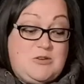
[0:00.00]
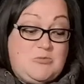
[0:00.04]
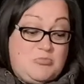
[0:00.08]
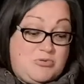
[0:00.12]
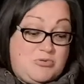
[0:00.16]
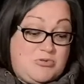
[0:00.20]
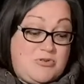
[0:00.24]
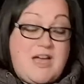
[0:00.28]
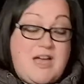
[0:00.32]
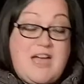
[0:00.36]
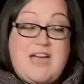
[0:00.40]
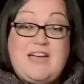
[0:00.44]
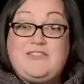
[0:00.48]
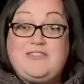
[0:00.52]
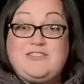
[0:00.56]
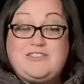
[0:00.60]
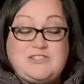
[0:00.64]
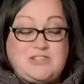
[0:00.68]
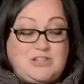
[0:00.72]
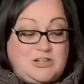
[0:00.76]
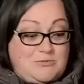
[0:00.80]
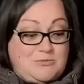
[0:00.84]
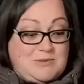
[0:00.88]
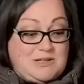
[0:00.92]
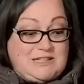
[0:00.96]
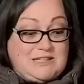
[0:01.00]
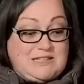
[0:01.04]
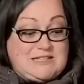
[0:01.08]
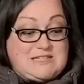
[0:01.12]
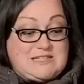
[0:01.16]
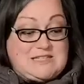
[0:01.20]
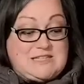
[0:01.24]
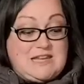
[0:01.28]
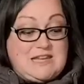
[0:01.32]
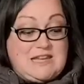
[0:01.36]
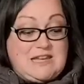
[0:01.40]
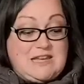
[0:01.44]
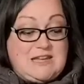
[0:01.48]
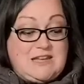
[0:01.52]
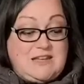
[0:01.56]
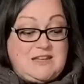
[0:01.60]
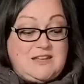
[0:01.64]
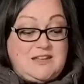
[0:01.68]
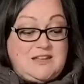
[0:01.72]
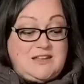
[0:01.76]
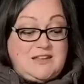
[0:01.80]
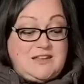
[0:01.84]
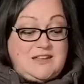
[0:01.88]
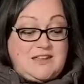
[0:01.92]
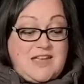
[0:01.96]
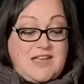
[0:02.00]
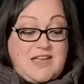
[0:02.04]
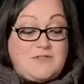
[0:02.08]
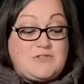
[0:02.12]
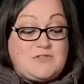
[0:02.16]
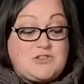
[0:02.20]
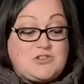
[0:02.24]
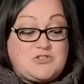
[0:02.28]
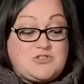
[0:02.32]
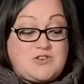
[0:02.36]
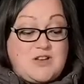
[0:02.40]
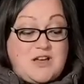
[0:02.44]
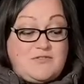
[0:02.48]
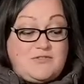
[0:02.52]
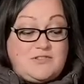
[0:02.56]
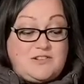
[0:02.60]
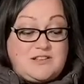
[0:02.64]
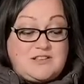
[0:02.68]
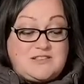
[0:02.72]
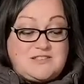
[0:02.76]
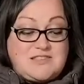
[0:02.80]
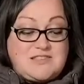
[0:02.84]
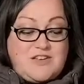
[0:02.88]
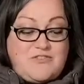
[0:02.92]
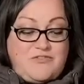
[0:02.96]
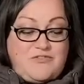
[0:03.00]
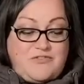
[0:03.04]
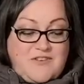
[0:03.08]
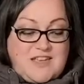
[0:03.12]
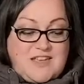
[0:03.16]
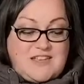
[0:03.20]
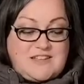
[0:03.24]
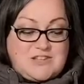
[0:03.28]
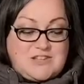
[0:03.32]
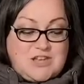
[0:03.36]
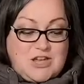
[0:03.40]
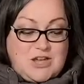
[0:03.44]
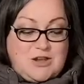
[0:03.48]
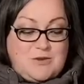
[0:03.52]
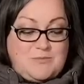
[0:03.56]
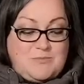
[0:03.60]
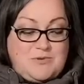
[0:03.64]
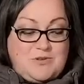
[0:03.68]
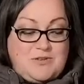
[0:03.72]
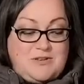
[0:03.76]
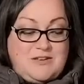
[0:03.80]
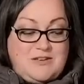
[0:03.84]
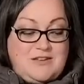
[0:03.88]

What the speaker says: prayer and humility gave the travellers a faint hope